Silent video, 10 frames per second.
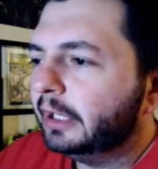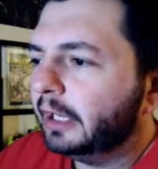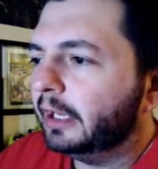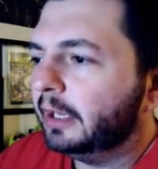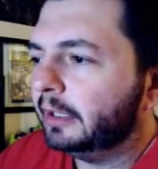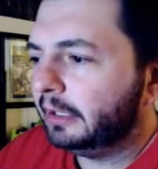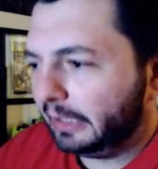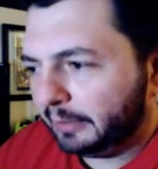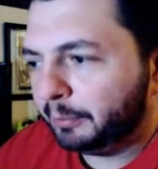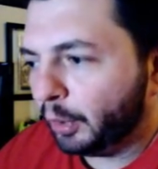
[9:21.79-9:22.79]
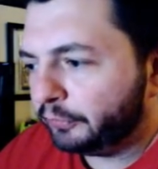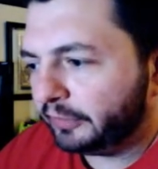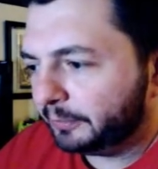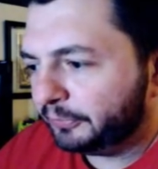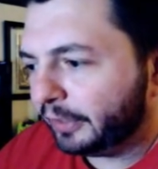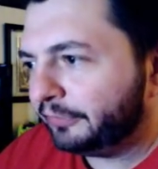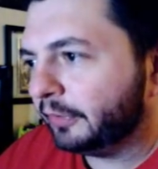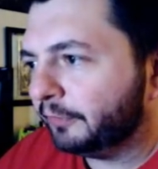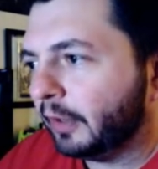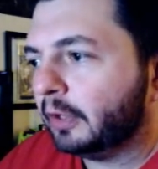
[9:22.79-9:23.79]
Uh, he posted them, so I
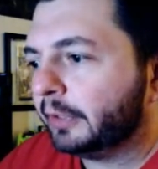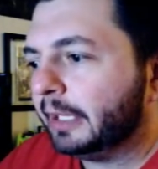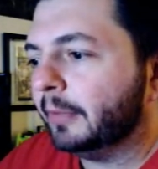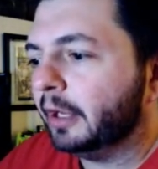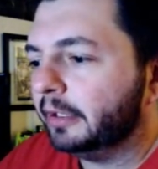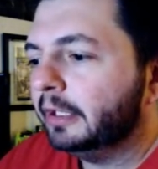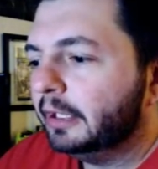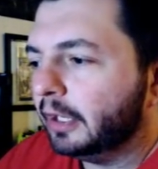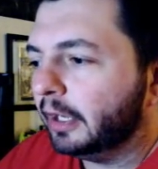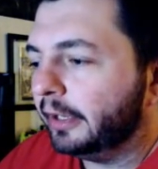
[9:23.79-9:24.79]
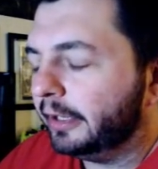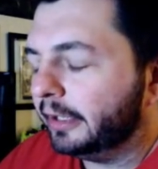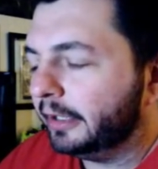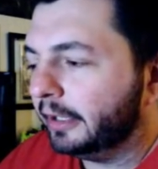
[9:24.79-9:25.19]
started following him on on uh,